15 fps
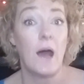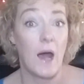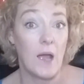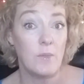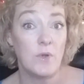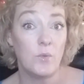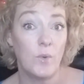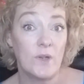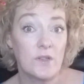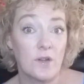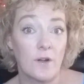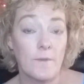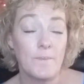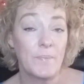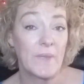I'm in
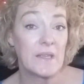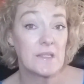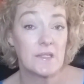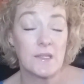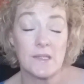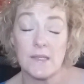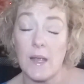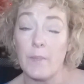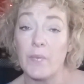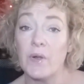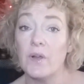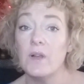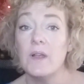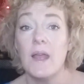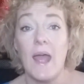winter, it's
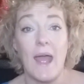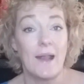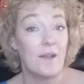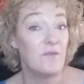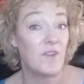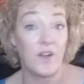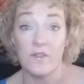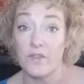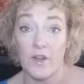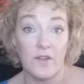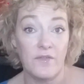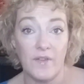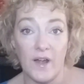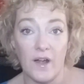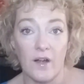December, and I'm very,
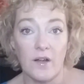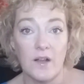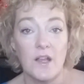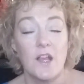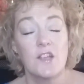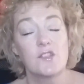very fair.